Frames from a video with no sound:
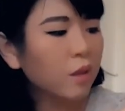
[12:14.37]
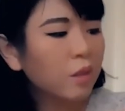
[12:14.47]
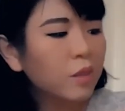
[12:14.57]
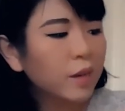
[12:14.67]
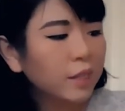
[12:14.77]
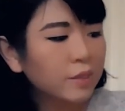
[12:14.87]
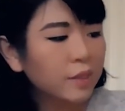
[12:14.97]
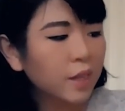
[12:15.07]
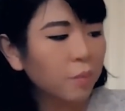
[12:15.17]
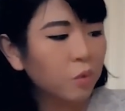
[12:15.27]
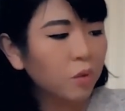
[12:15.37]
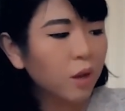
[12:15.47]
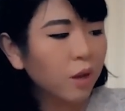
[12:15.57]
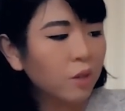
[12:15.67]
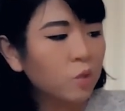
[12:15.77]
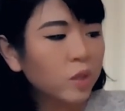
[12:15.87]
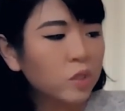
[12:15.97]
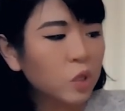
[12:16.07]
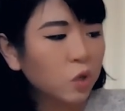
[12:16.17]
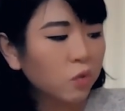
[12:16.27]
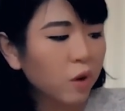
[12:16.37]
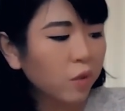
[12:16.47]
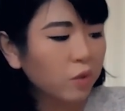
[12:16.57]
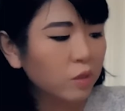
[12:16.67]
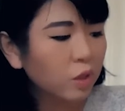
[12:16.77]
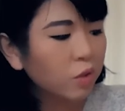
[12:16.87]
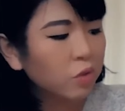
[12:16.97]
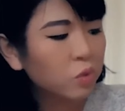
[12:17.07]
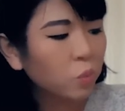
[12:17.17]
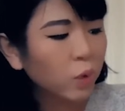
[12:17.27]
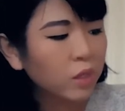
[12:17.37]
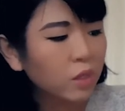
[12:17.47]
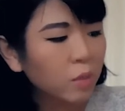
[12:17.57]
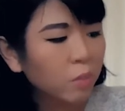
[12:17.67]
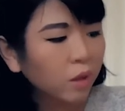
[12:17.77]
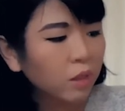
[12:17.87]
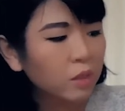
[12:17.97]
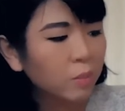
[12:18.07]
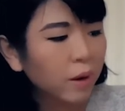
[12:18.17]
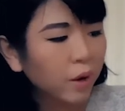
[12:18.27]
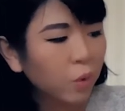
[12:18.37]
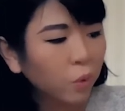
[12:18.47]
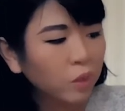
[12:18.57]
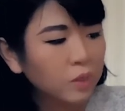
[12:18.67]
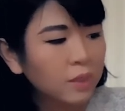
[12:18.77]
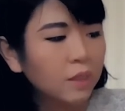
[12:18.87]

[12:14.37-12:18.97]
The next day, Mulan, dressed in her father's clothes, went to the market to buy a horse,